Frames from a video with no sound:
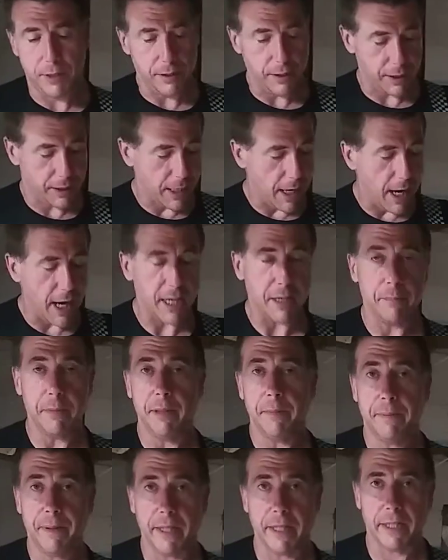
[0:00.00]

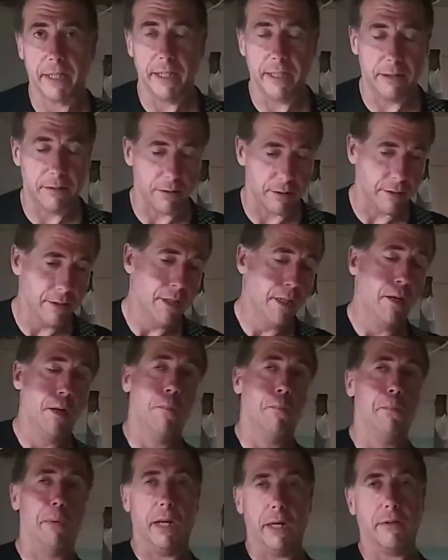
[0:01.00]
economy picking, or
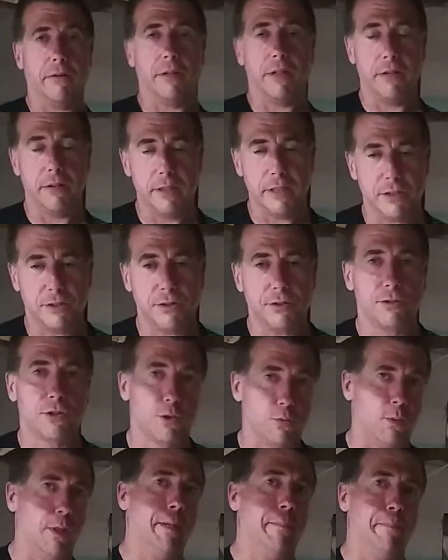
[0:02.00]
better known
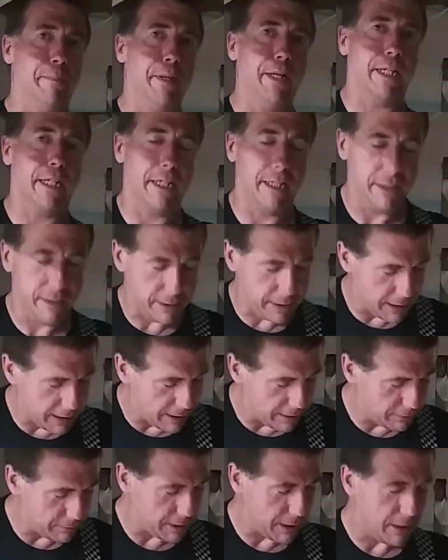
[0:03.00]
as sweep picking, we've
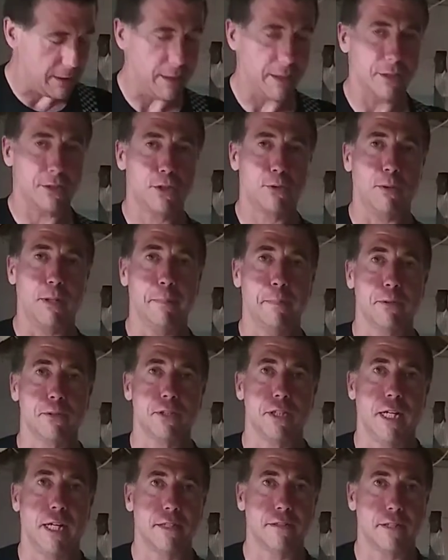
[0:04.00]
got a lot of
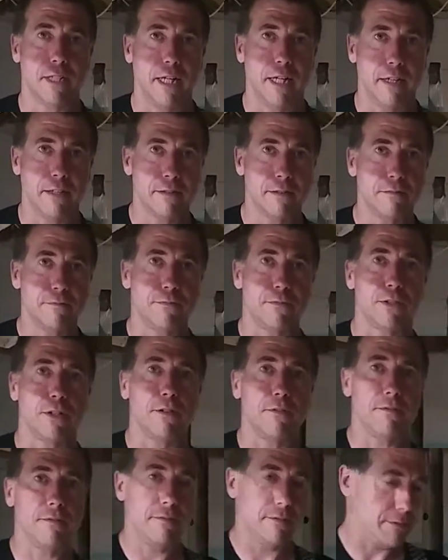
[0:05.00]
sweepers out there,
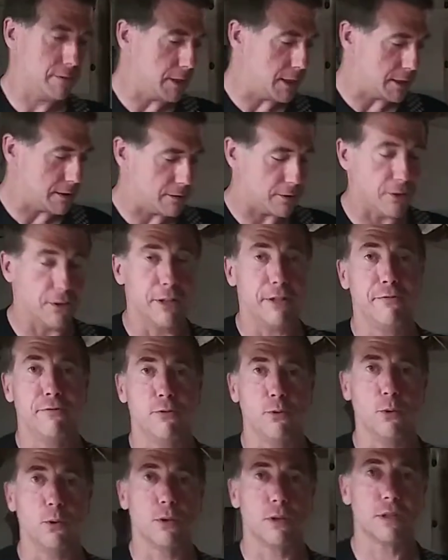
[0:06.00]
a lot of dirty
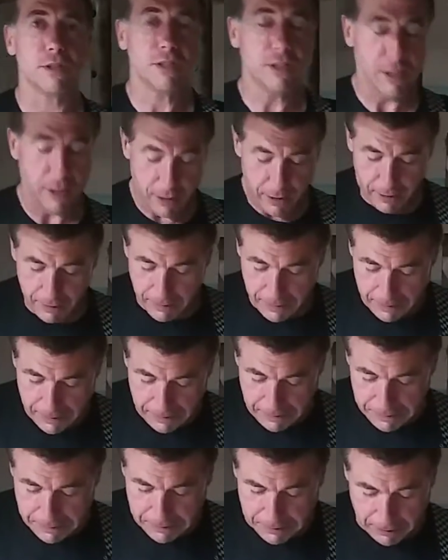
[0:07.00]
floors.
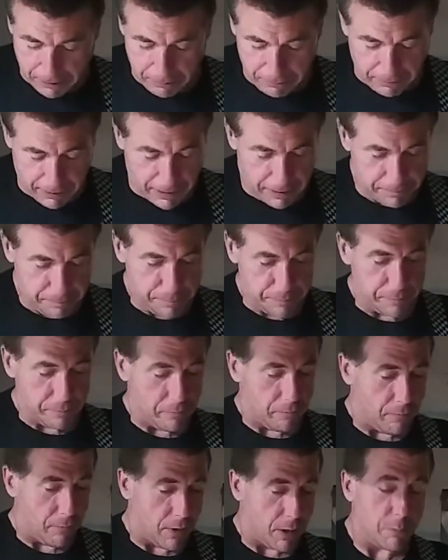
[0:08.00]
So I'm
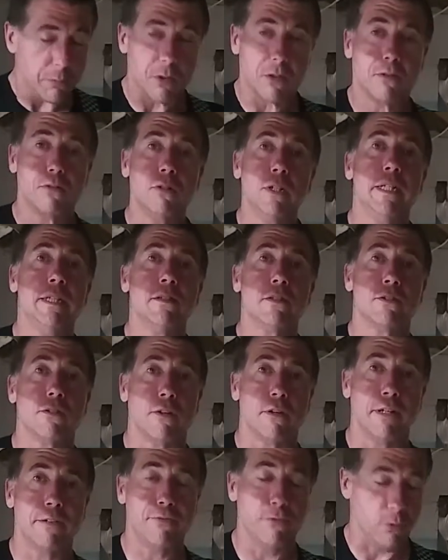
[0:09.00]
going to clean the
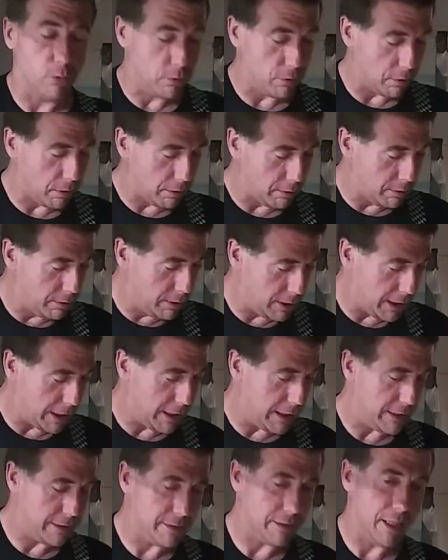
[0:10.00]
dirty floor,
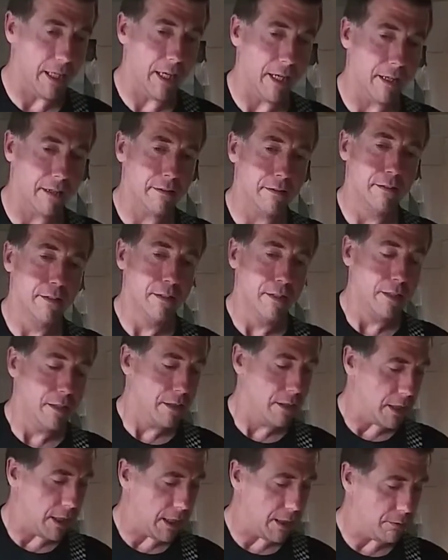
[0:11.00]
and
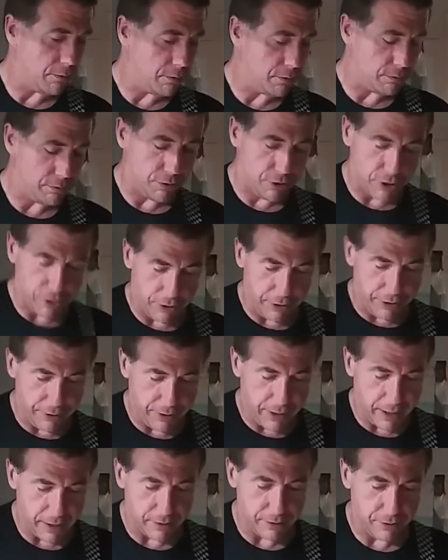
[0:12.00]
I will show
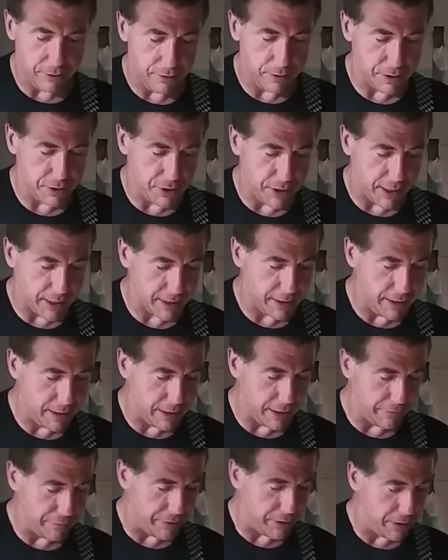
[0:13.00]
you how to do this
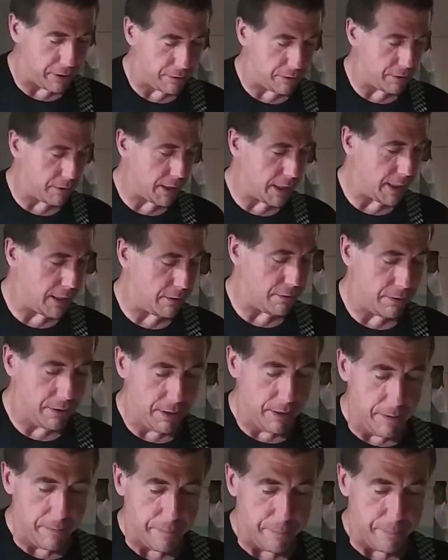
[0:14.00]
technique if you don't know how.